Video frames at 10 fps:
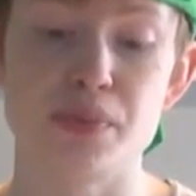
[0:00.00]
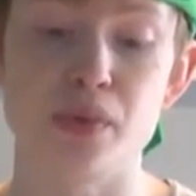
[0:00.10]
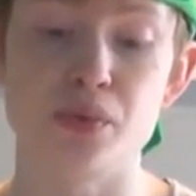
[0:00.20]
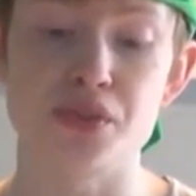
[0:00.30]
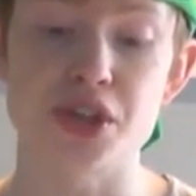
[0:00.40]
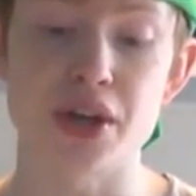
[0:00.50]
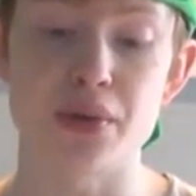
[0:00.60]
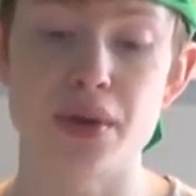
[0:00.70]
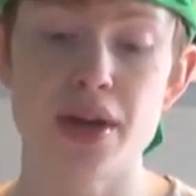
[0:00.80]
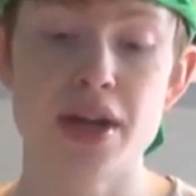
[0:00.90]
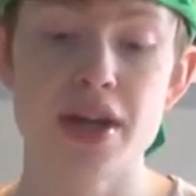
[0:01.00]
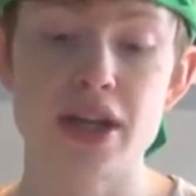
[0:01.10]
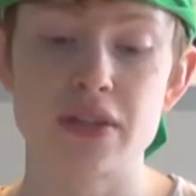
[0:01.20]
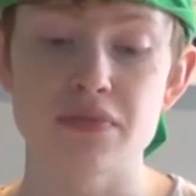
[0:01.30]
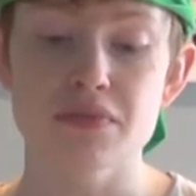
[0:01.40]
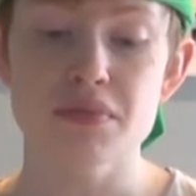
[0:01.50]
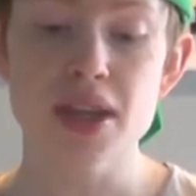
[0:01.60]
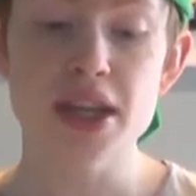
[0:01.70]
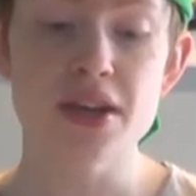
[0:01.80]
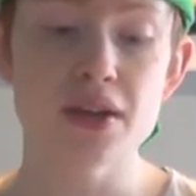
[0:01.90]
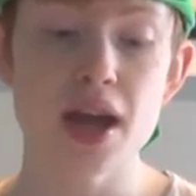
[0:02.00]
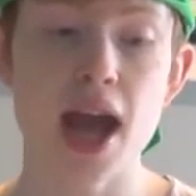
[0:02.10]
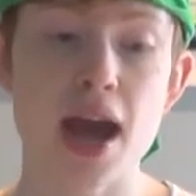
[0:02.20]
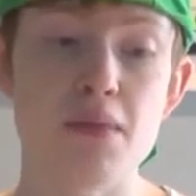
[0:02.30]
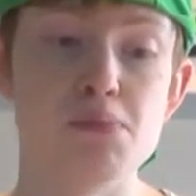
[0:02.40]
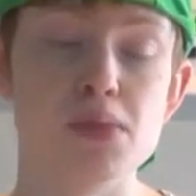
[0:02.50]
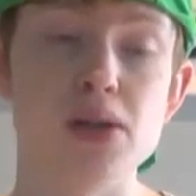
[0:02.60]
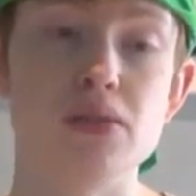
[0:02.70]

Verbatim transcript: but also um,